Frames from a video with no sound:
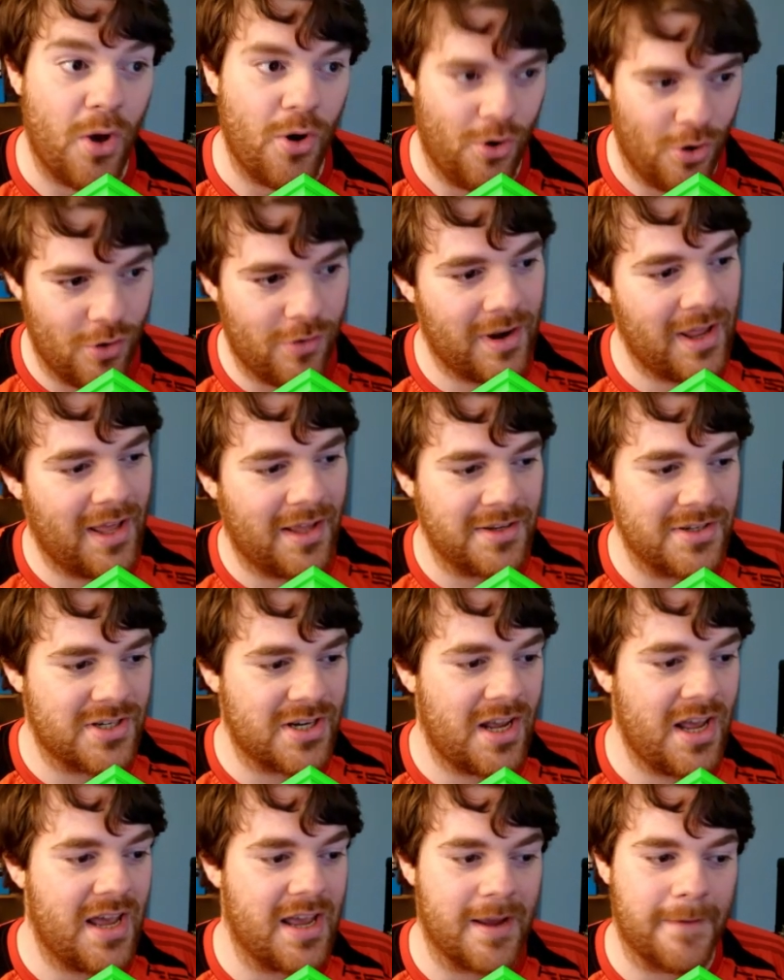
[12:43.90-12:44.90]

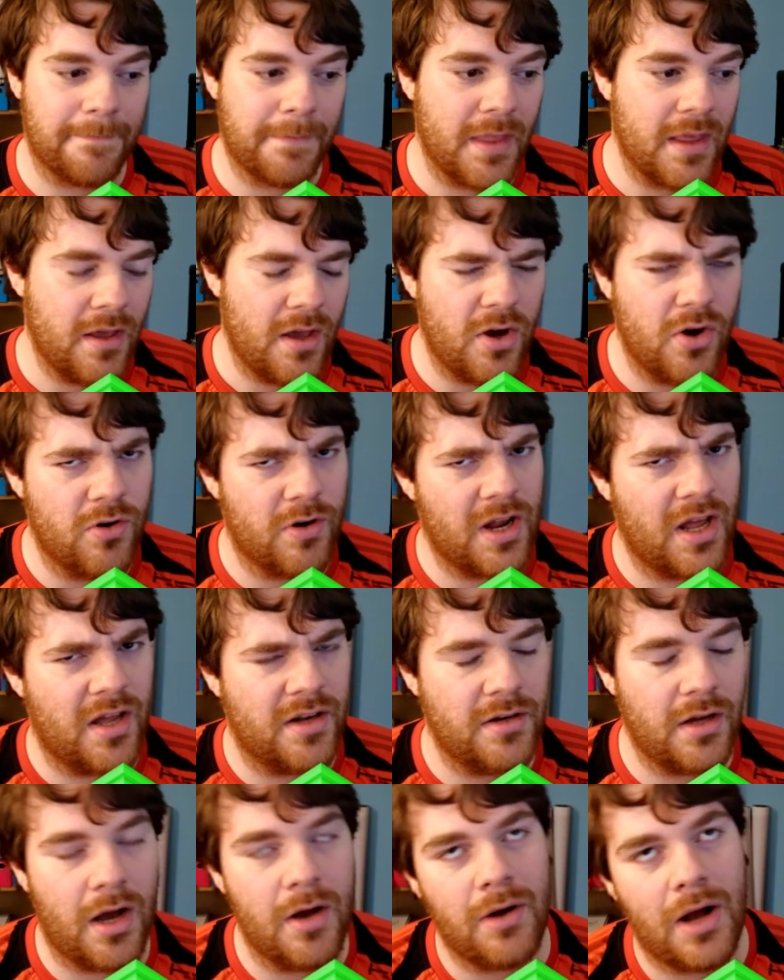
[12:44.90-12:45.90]
Urianger.
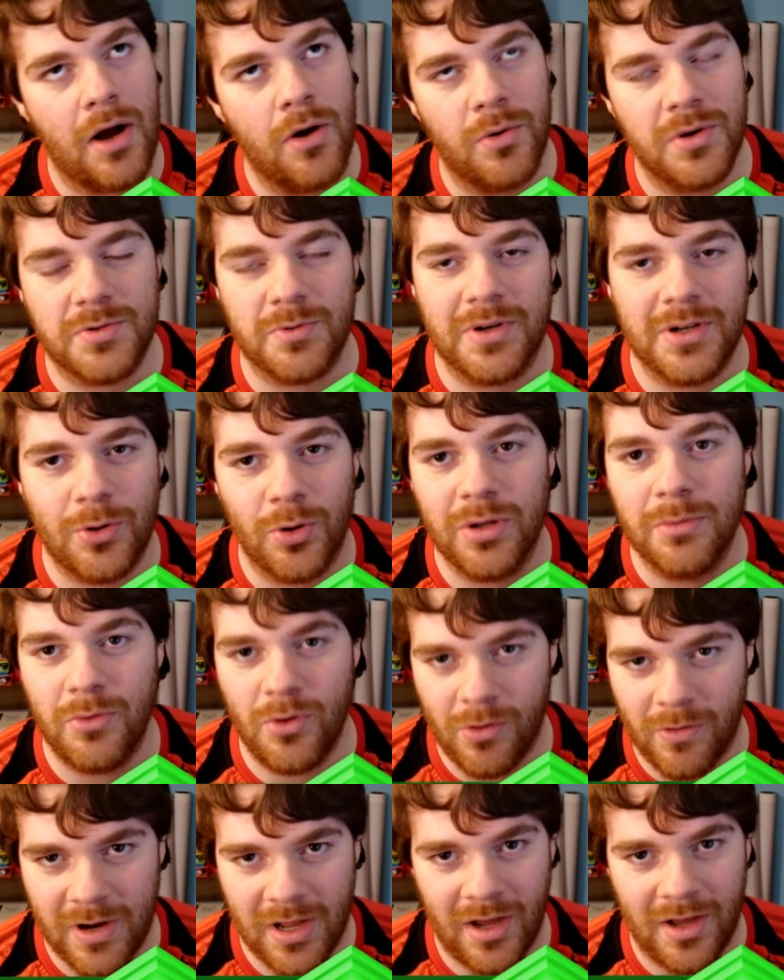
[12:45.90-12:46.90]
I always want to call him
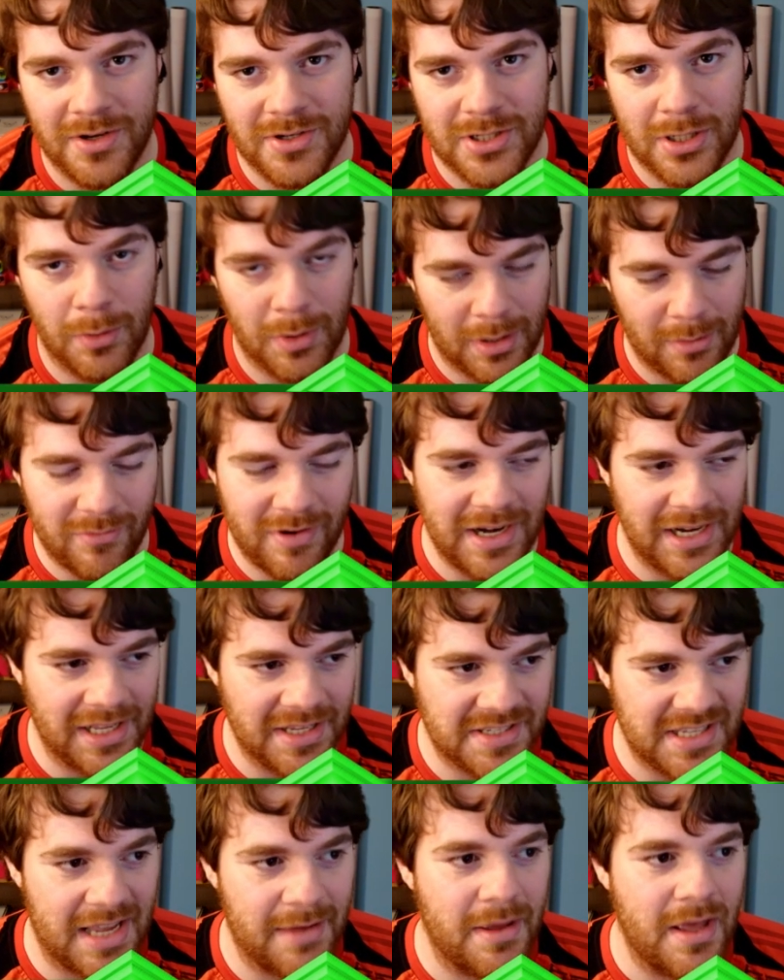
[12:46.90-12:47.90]
Urianger when I'm reading
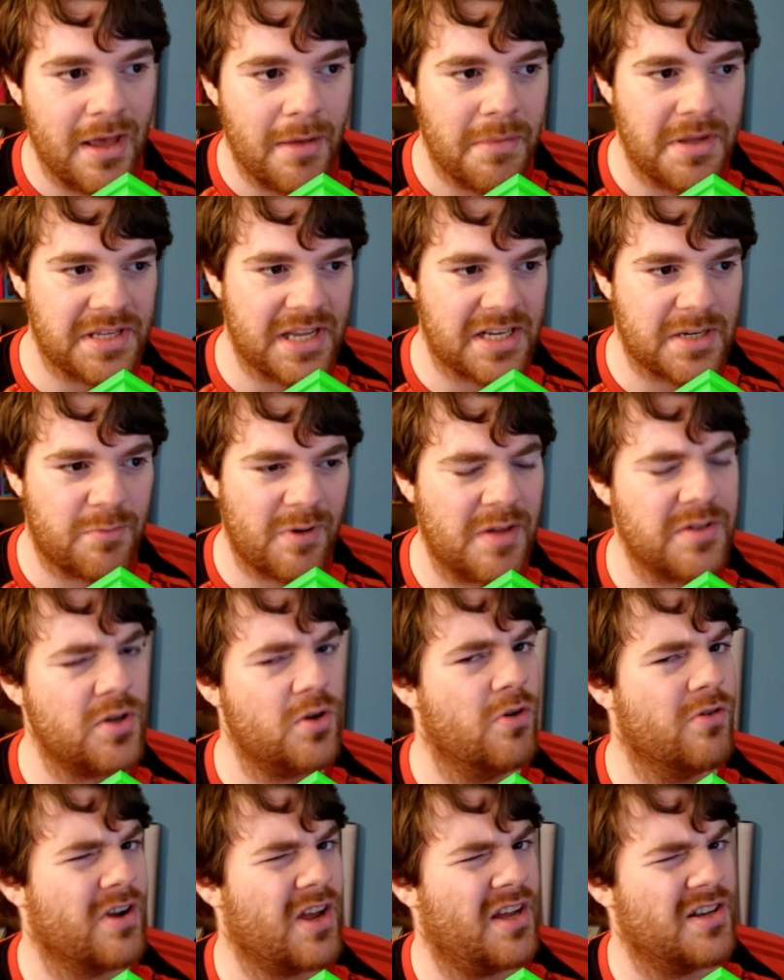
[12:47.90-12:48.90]
his name, but it's actually pronounced
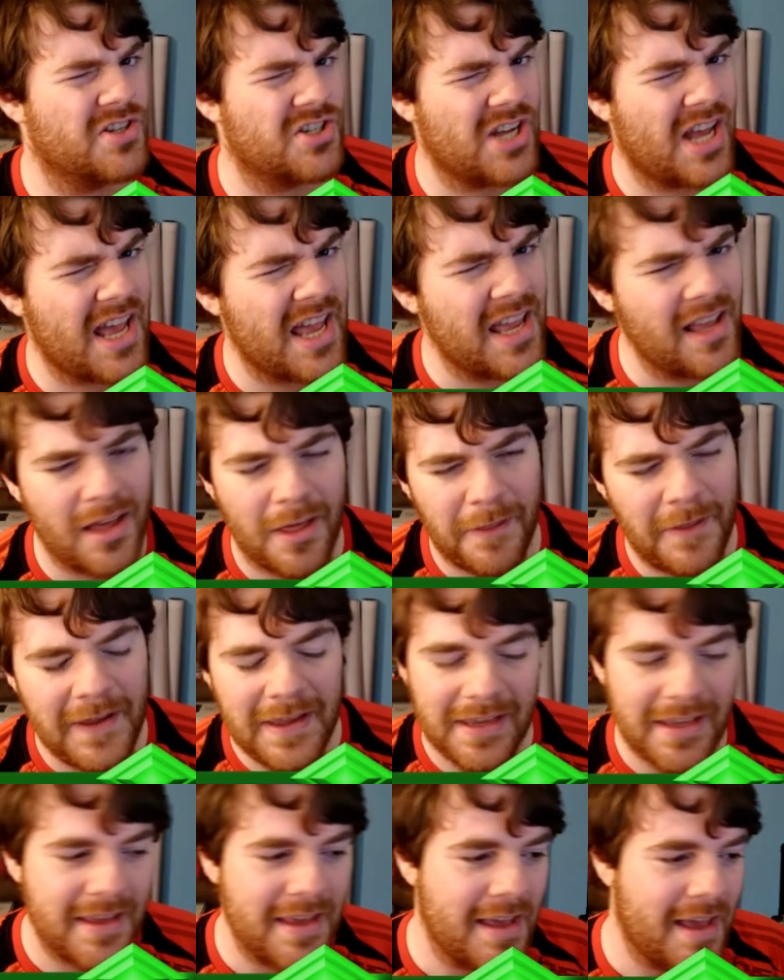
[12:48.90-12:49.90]
Urianger, I think.